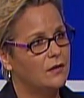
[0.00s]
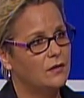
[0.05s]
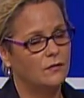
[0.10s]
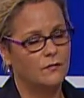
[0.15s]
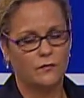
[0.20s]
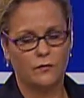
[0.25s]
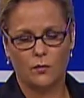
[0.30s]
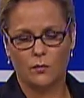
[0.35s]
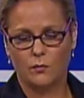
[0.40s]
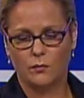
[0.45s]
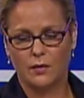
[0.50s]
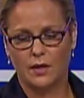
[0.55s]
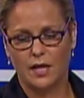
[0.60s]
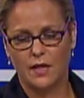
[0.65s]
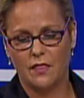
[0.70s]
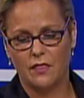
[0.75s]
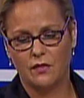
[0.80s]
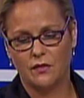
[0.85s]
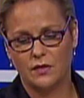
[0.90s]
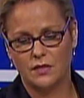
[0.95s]
from
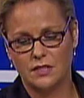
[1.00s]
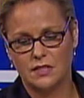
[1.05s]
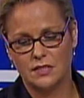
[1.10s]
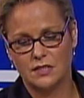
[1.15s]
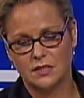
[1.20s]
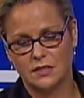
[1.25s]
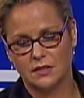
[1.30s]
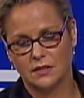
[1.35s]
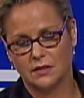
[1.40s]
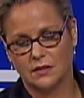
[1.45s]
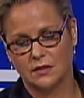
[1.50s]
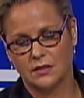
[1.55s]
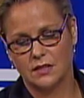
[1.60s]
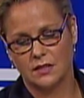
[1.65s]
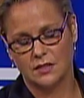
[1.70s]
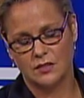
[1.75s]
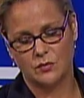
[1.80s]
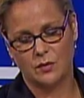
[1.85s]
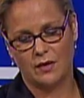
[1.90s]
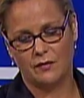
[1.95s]
9:30 to
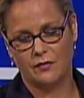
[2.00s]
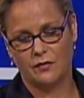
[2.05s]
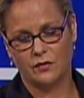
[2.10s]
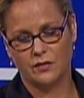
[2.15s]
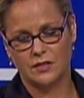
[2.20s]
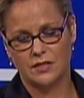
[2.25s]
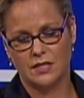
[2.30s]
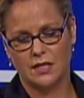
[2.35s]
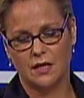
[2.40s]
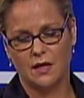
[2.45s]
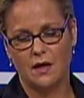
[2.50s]
12:30.